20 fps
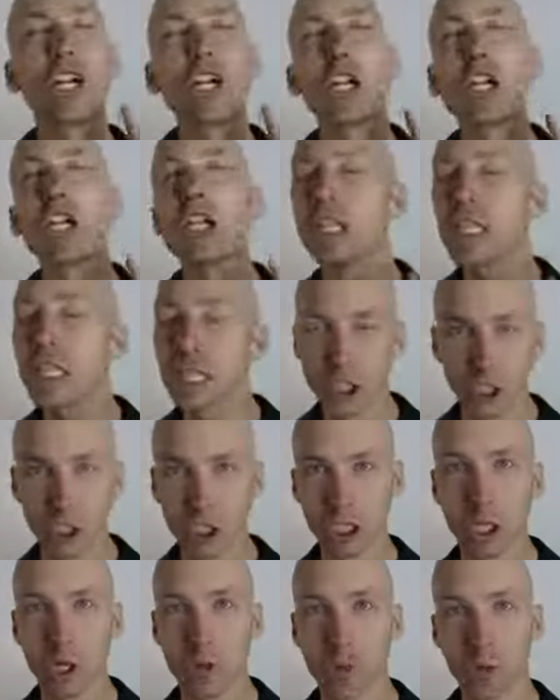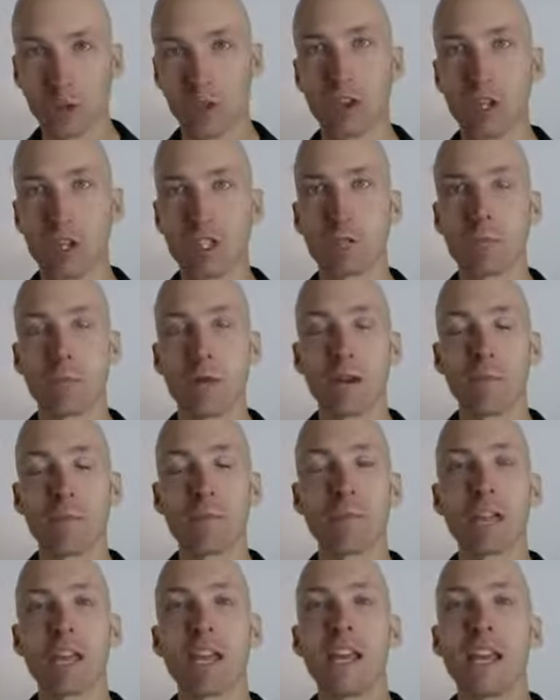clincher with this one?
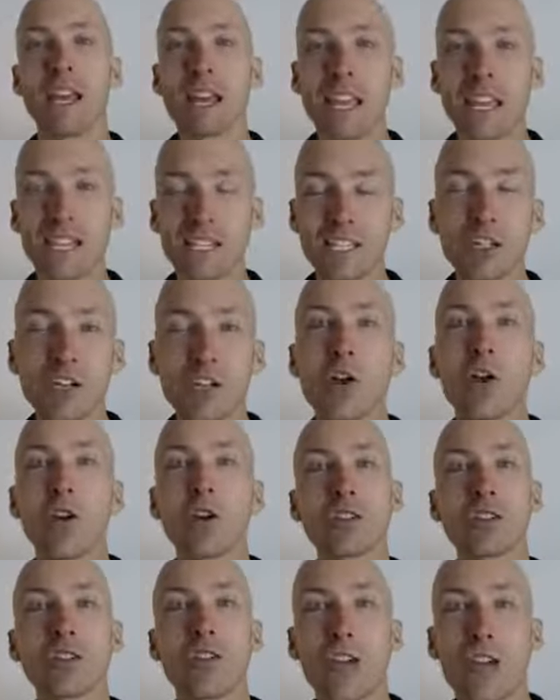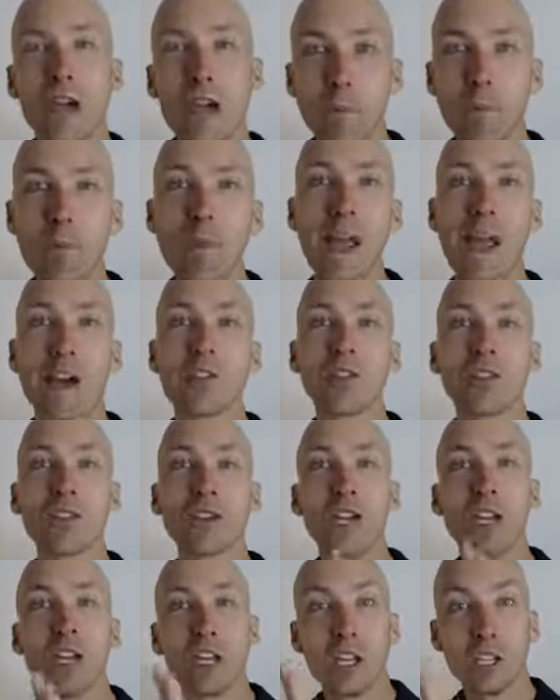It's not about
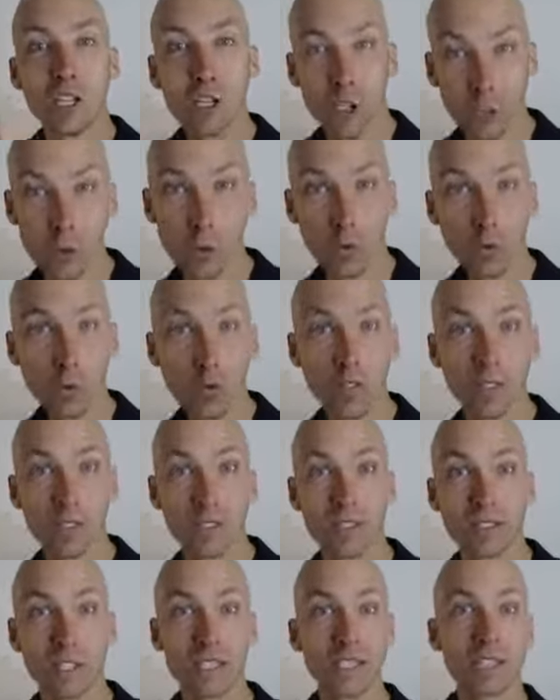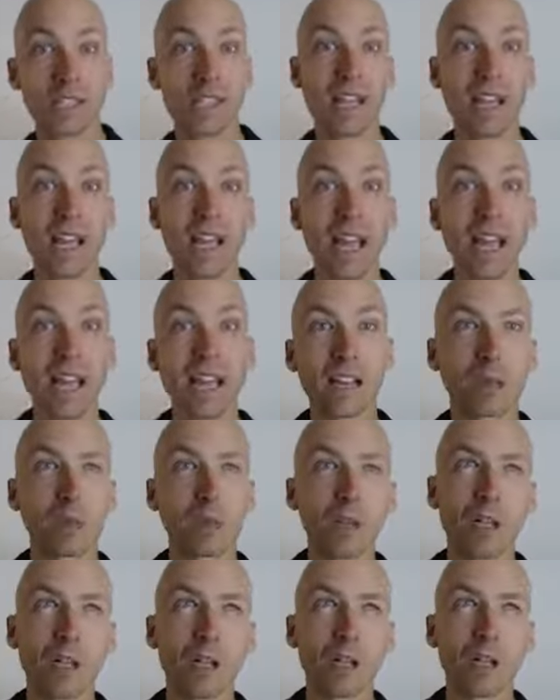you. It's
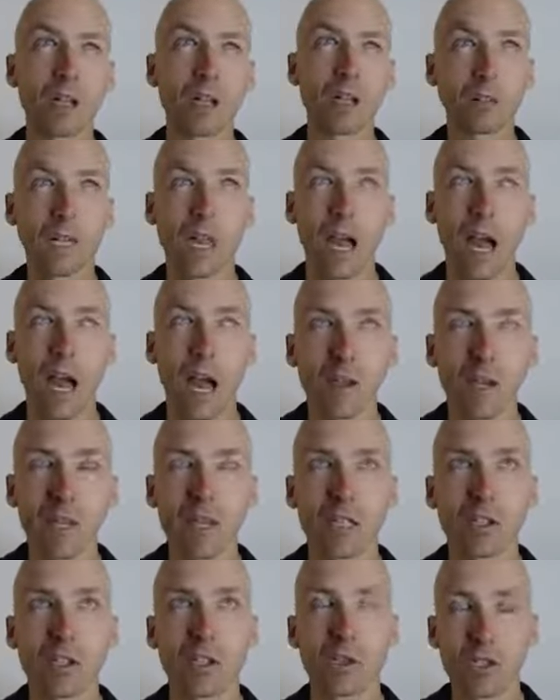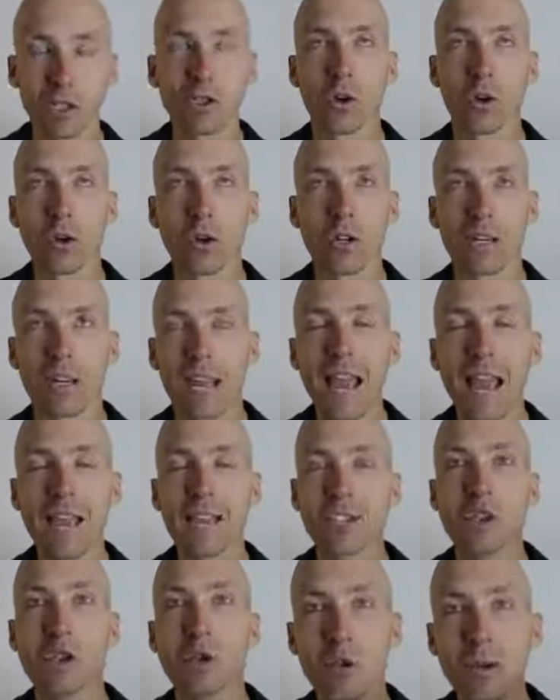at, well, yeah, I mean, your story
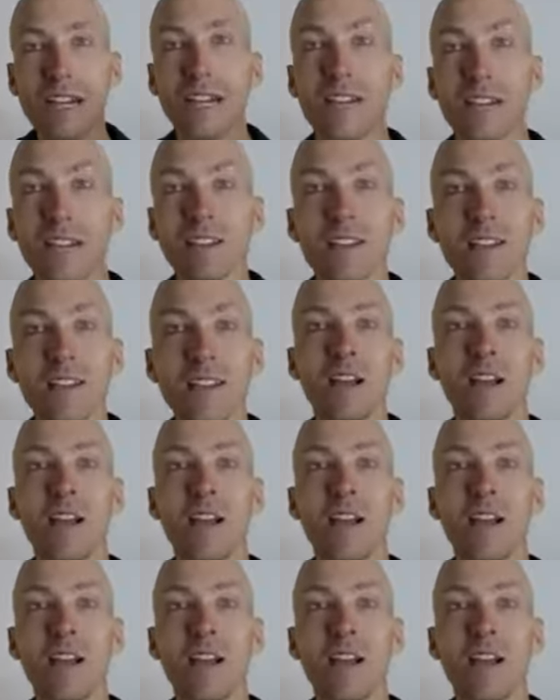has you in it,